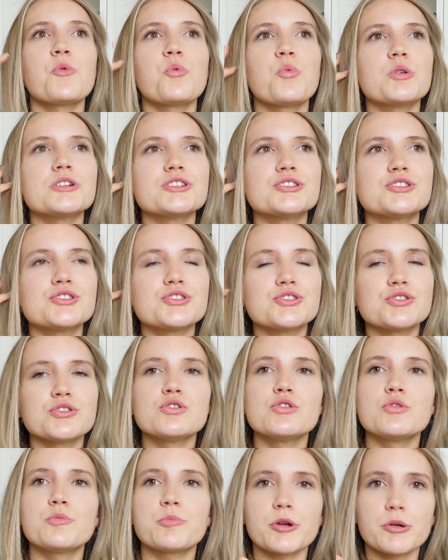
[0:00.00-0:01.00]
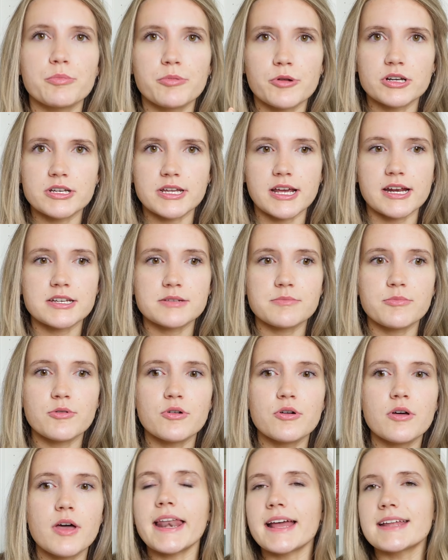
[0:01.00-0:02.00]
was super
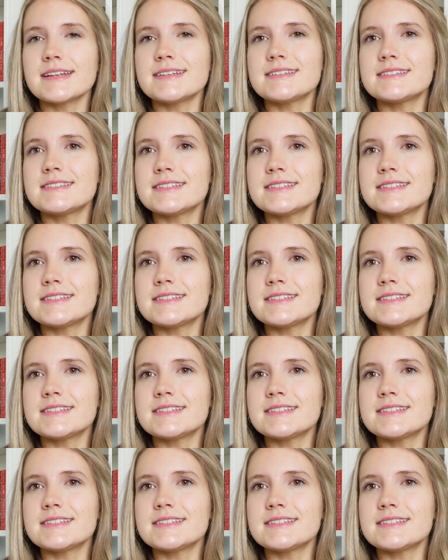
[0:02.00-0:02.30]
predictable and I